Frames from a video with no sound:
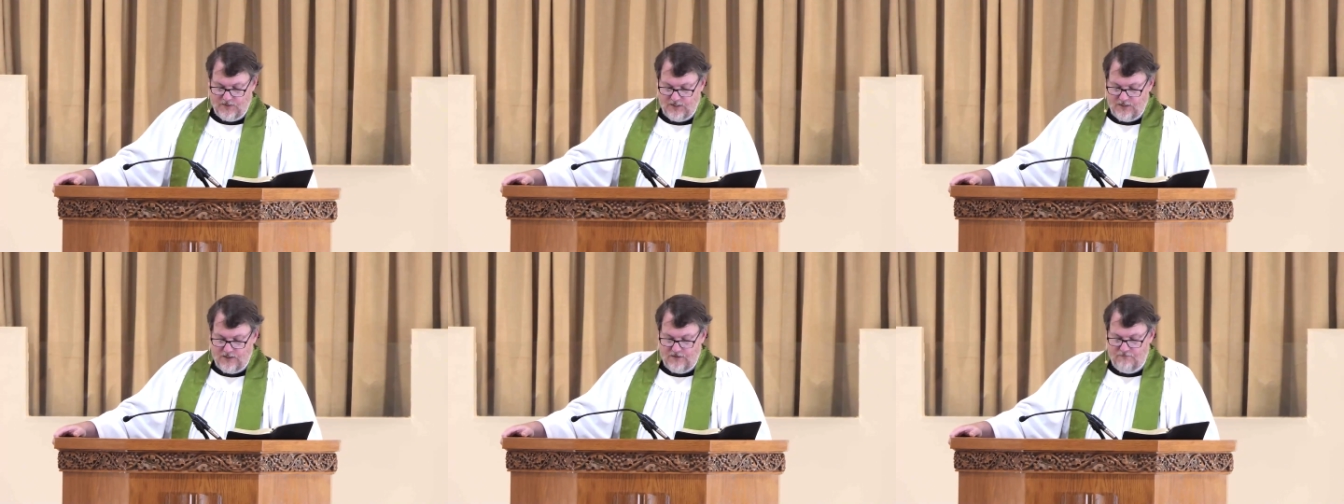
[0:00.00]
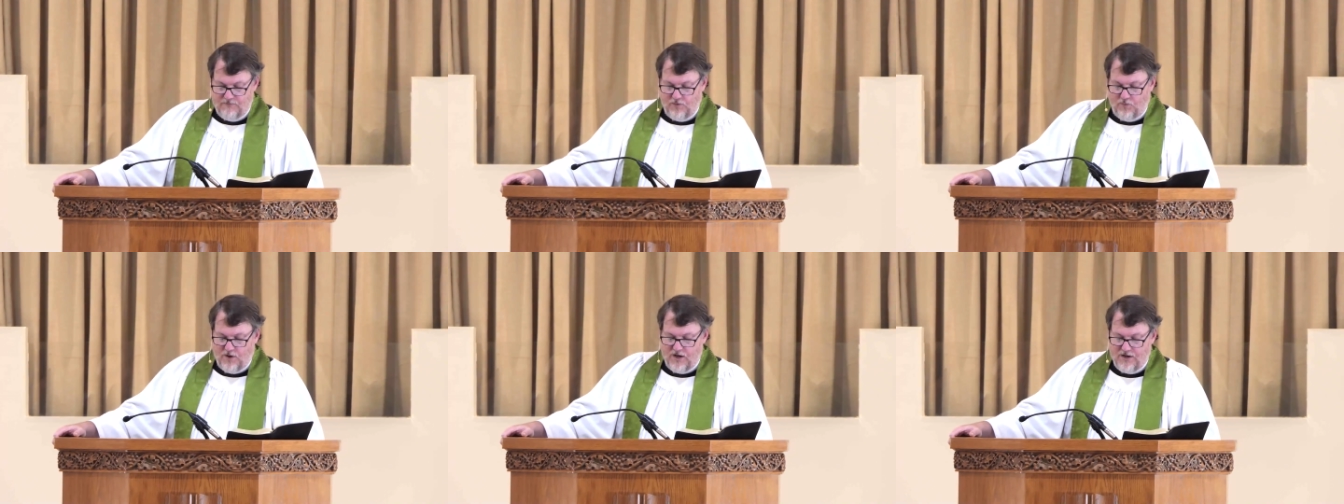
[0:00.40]
But
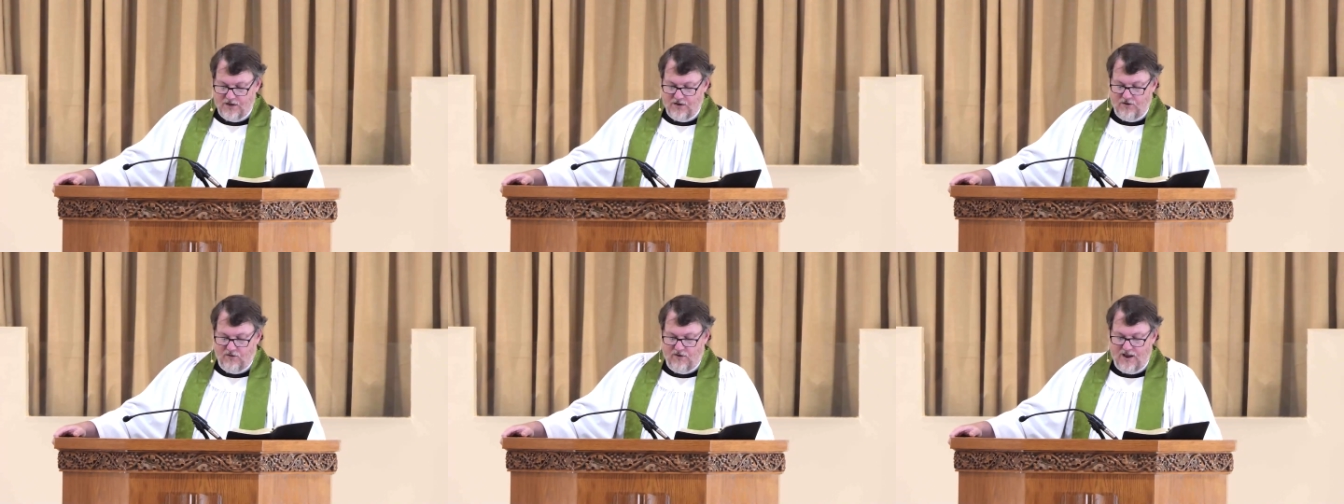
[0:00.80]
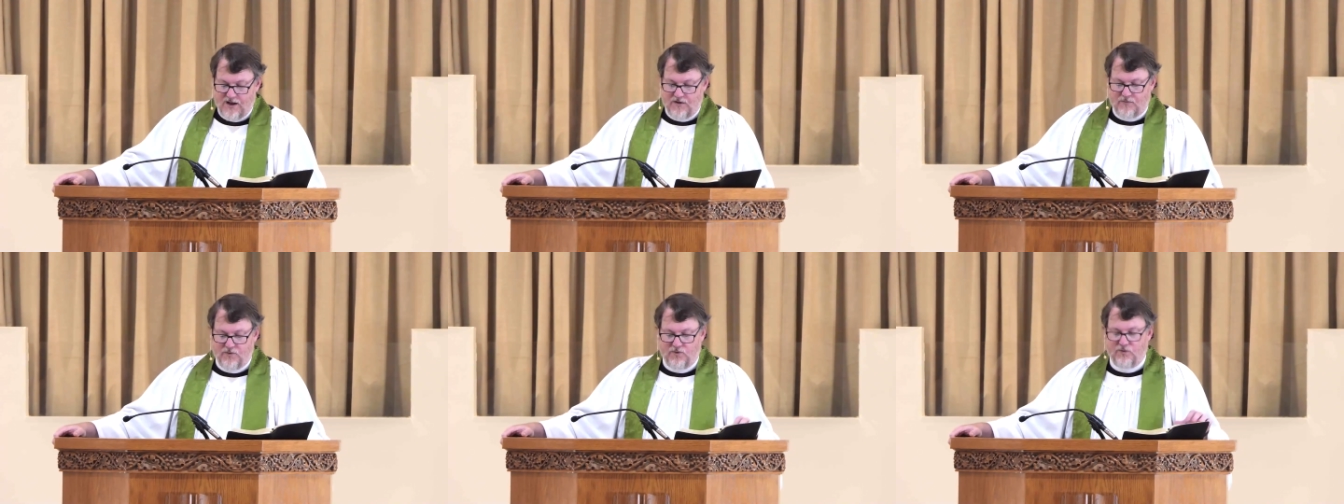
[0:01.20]
what an
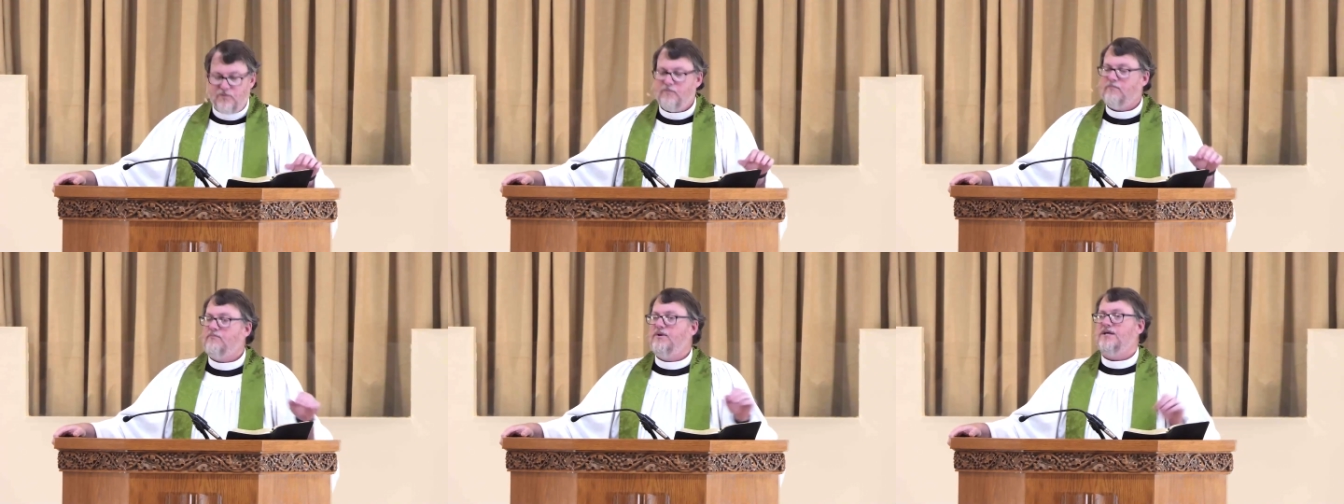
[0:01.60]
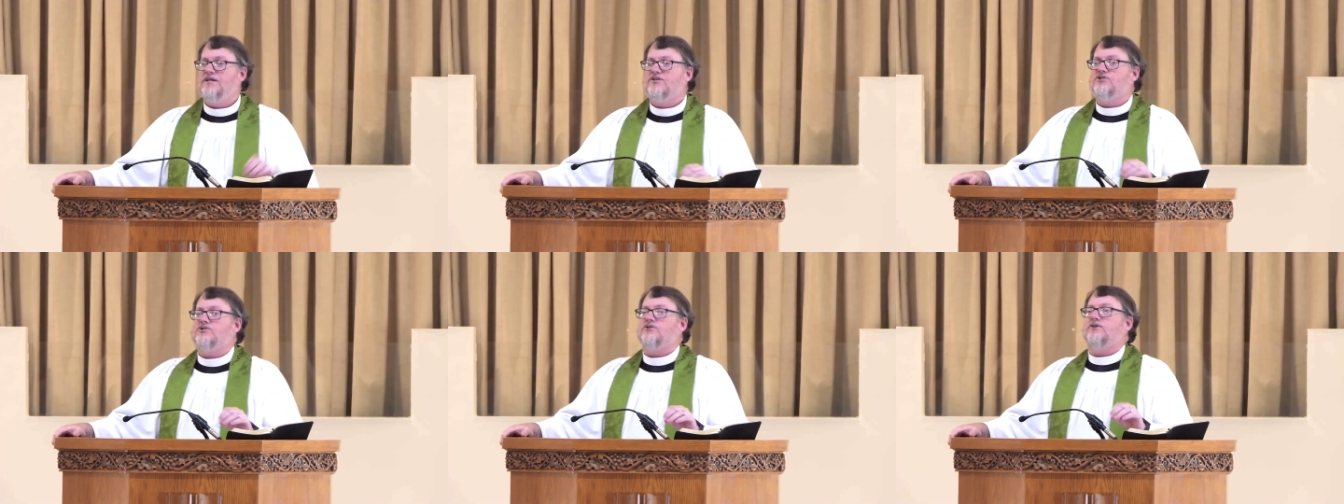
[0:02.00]
incredible
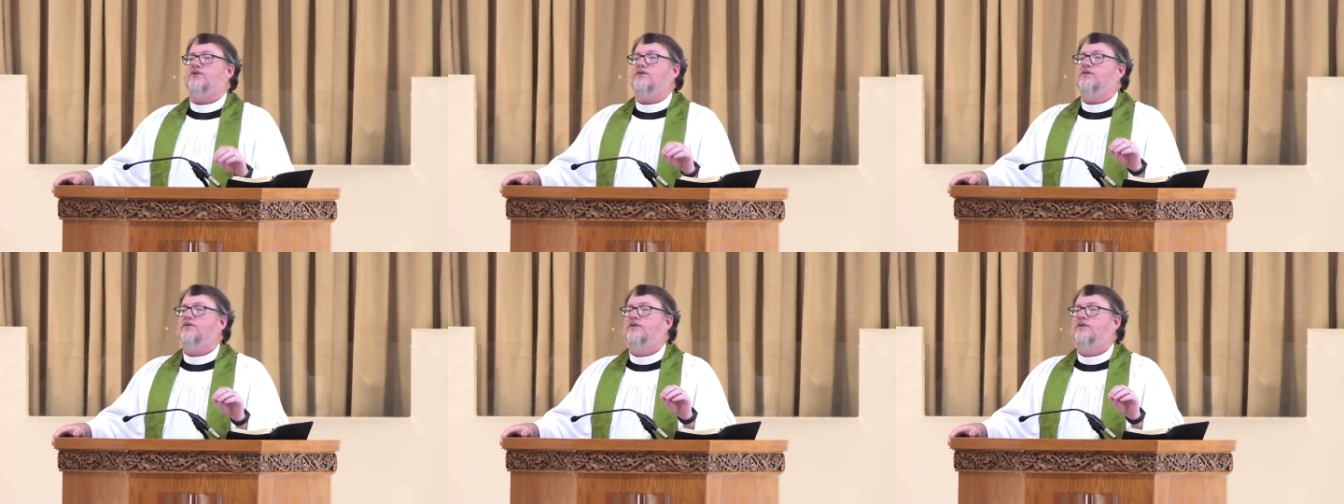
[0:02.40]
picture,